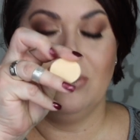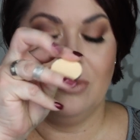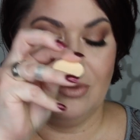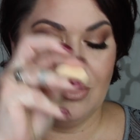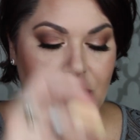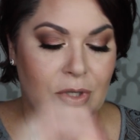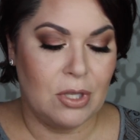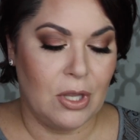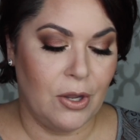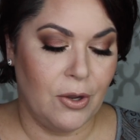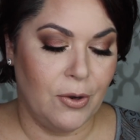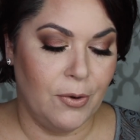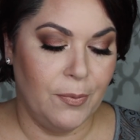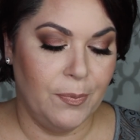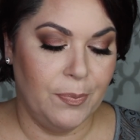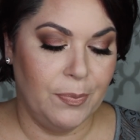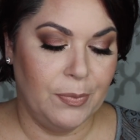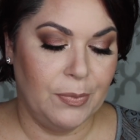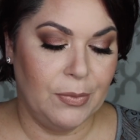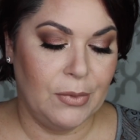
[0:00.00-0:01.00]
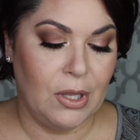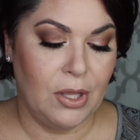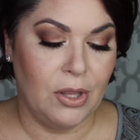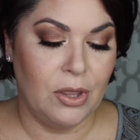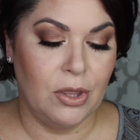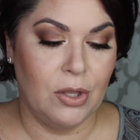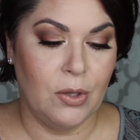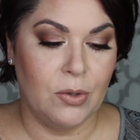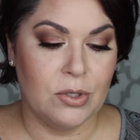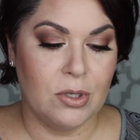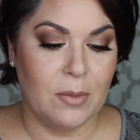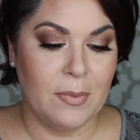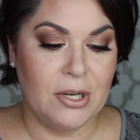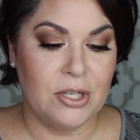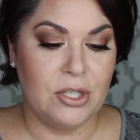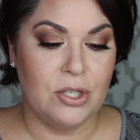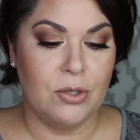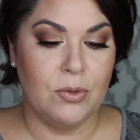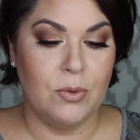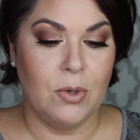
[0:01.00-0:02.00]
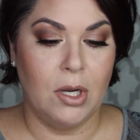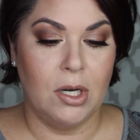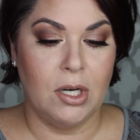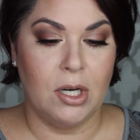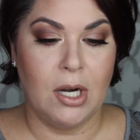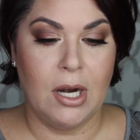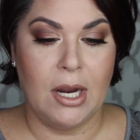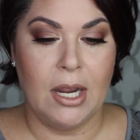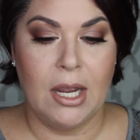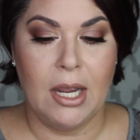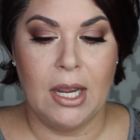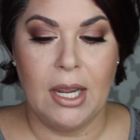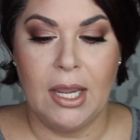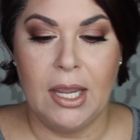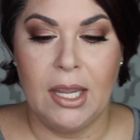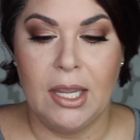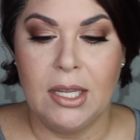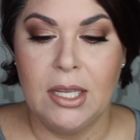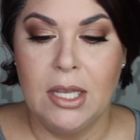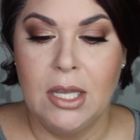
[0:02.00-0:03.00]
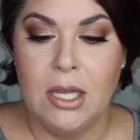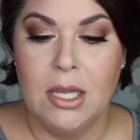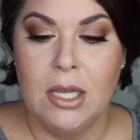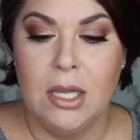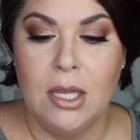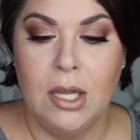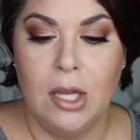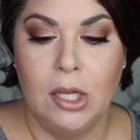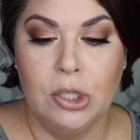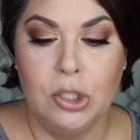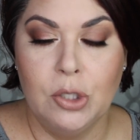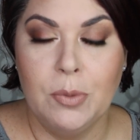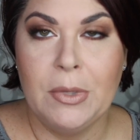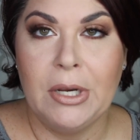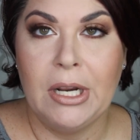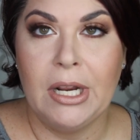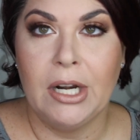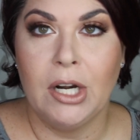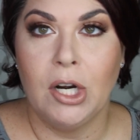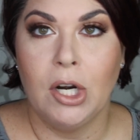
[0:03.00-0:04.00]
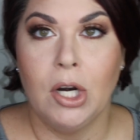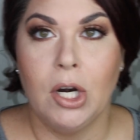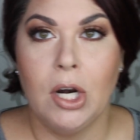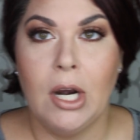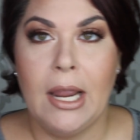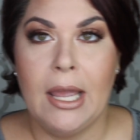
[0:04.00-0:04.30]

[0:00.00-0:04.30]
So those are my two under eye illuminator